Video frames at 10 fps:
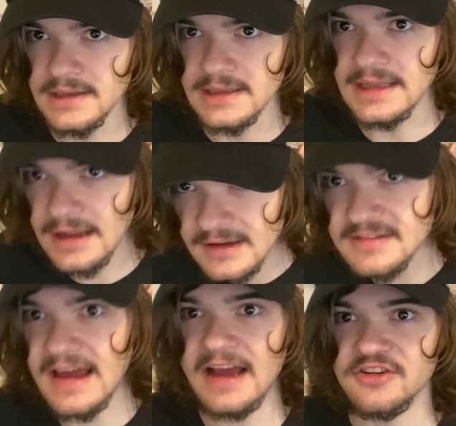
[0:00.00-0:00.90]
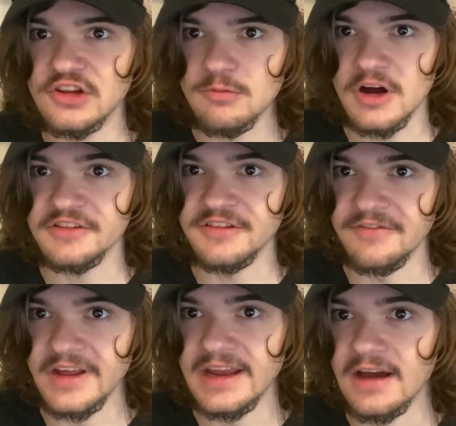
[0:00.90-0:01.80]
Now let's actually watch the
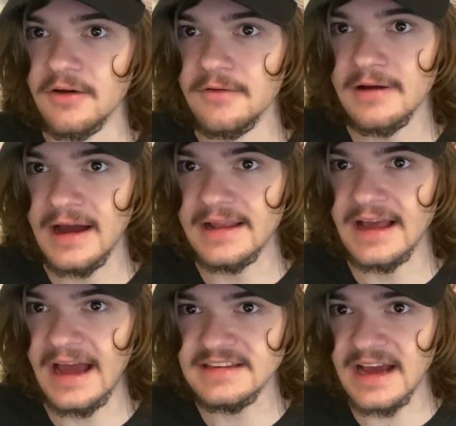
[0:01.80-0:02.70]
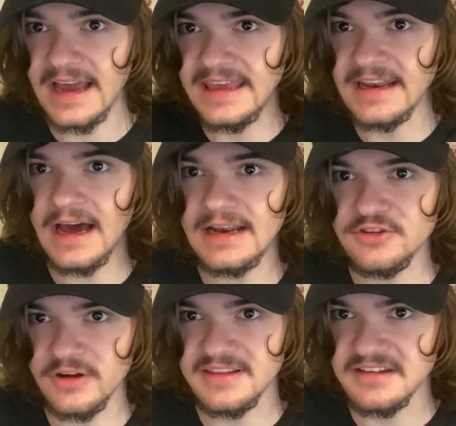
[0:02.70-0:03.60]
video. I cannot
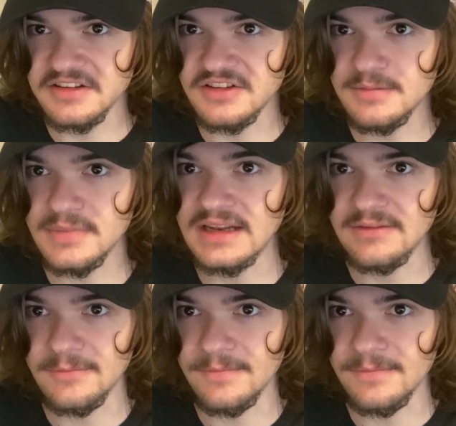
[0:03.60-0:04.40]
transition, but